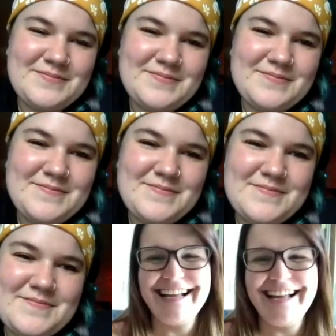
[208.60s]
um,
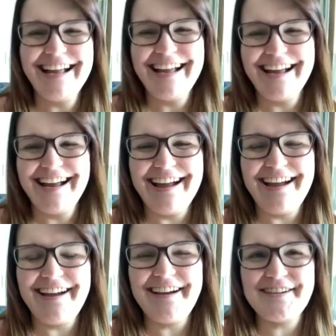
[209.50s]

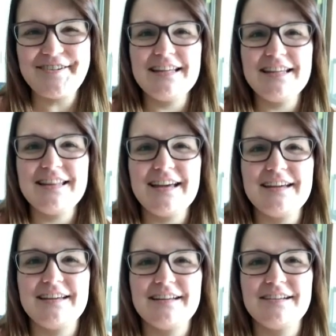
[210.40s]
mainly
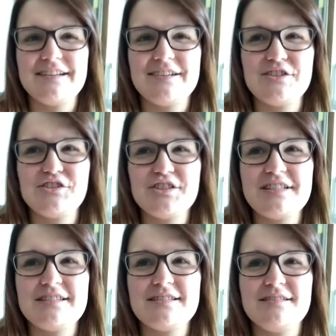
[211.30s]
like
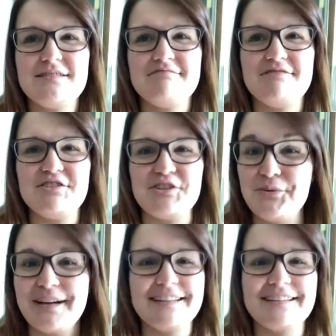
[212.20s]
just do
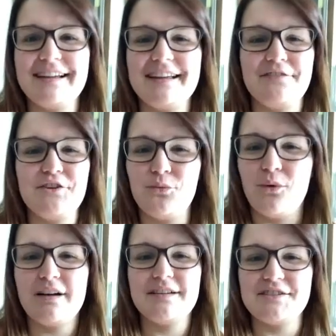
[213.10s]
it. Like if you
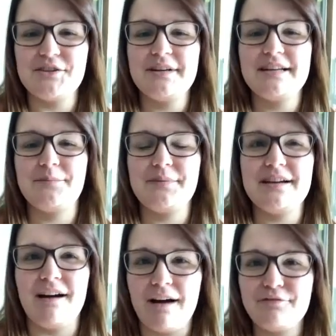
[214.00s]
want to do it, be
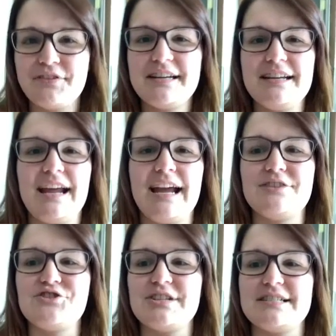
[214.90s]
confident
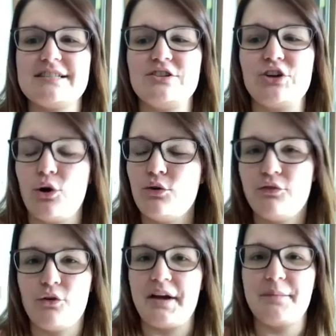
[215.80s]
and just go
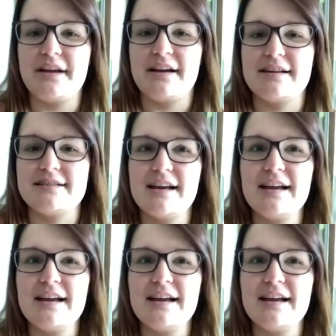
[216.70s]
for it because